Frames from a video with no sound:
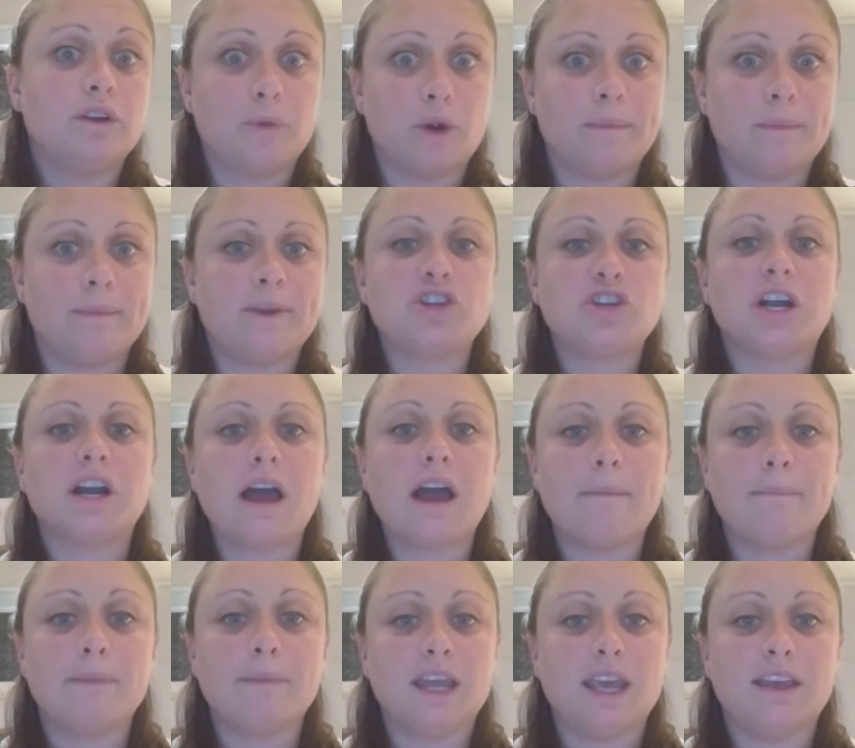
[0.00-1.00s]
more mature
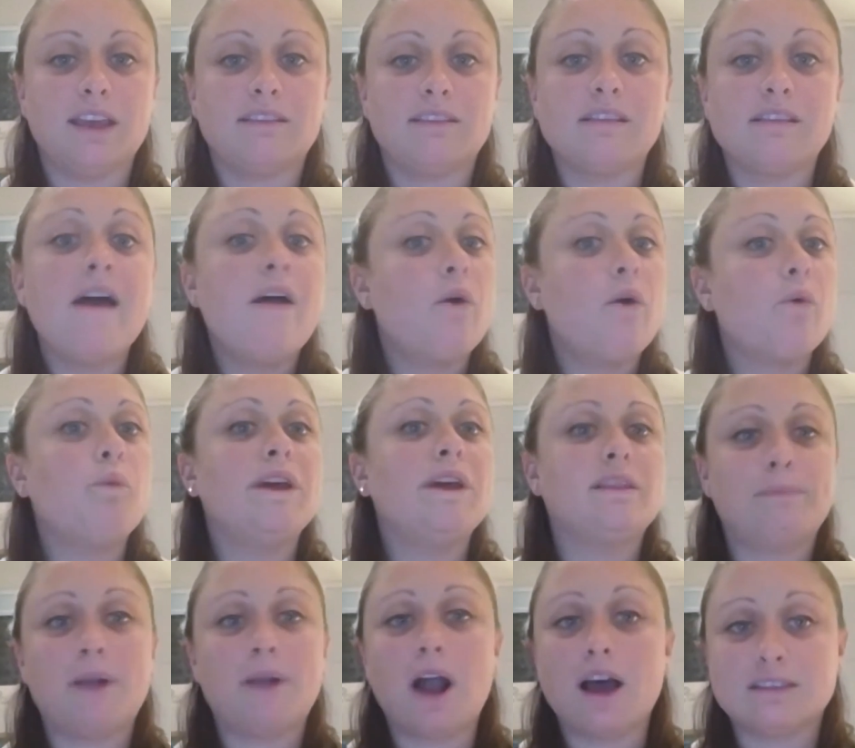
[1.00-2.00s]
companies
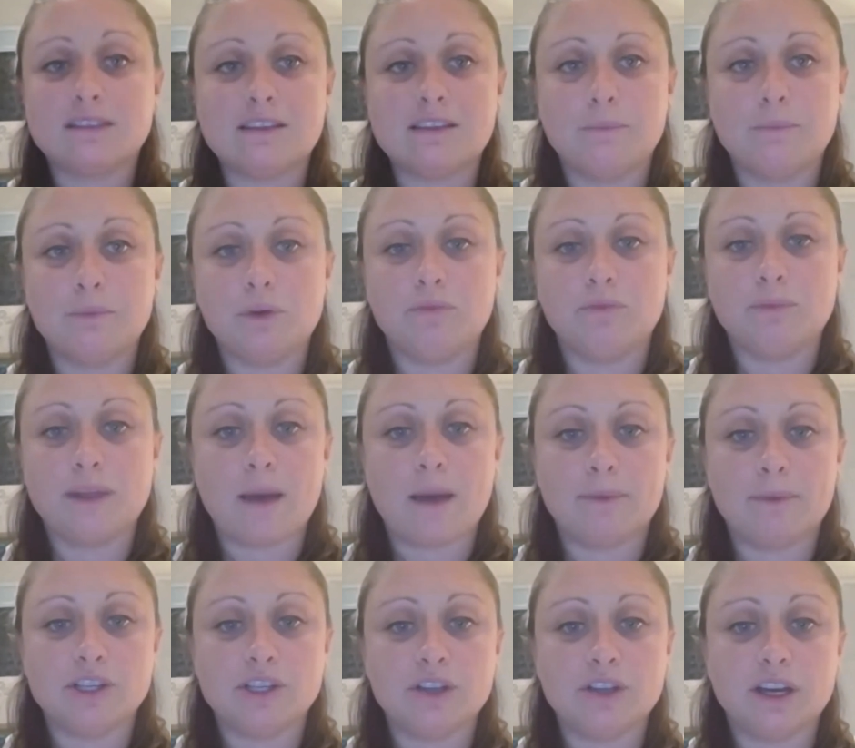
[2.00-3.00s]
with process improvement
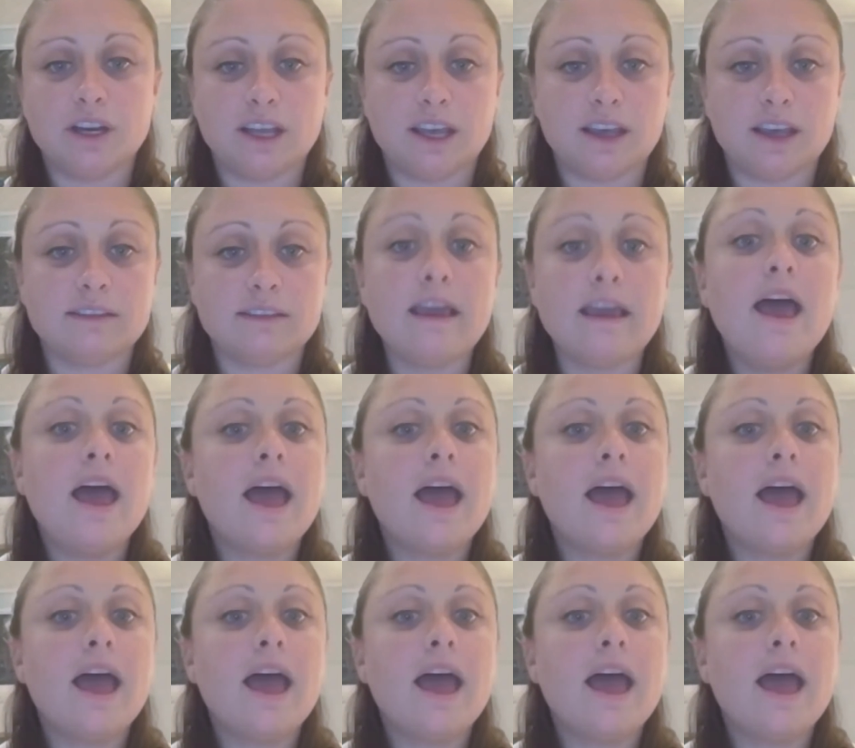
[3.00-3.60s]
opportunities.